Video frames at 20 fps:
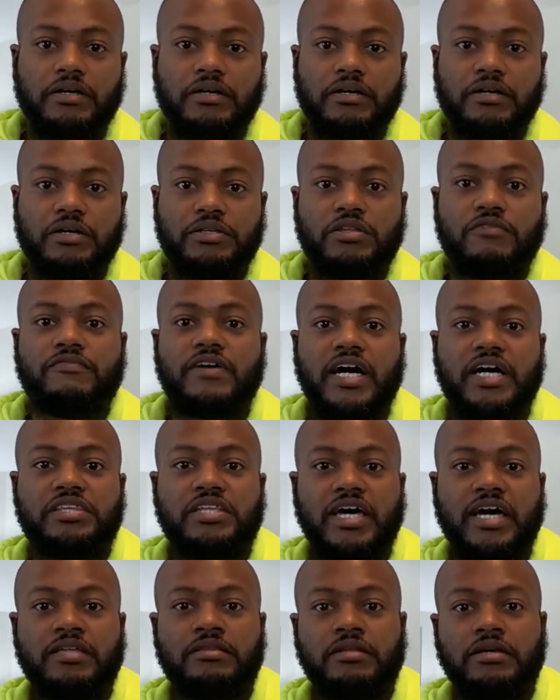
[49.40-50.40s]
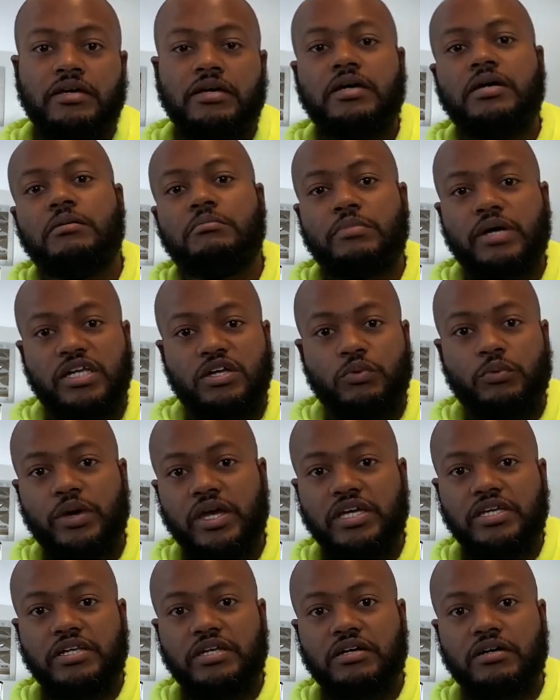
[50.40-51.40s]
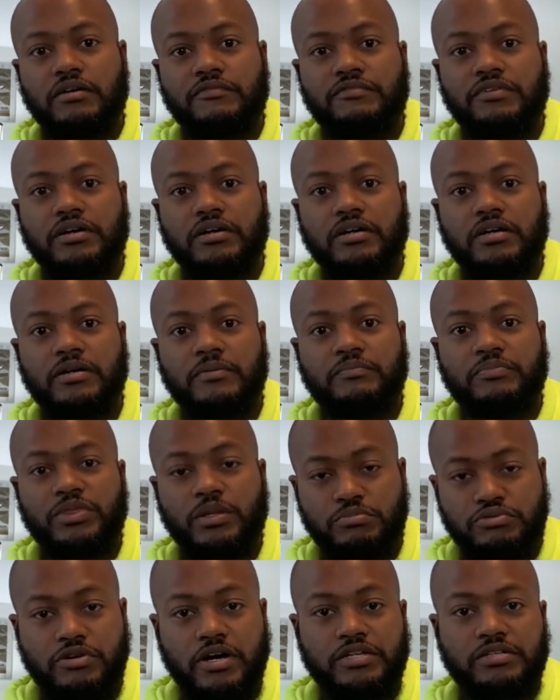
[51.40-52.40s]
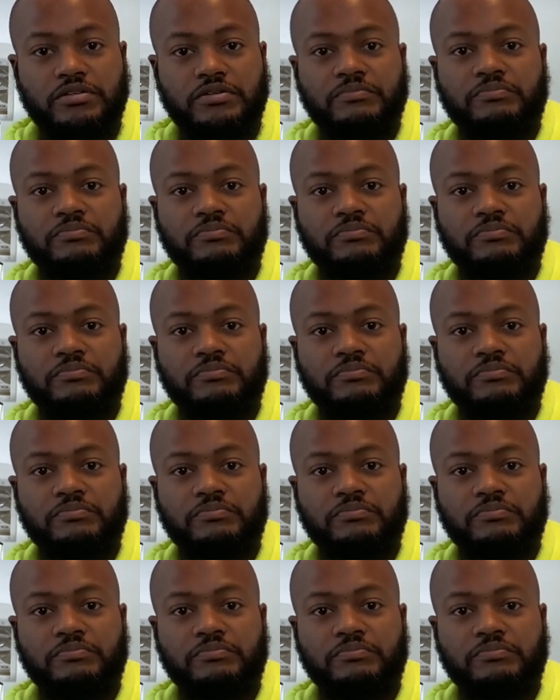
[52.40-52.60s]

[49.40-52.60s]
divide that by the weight of the product.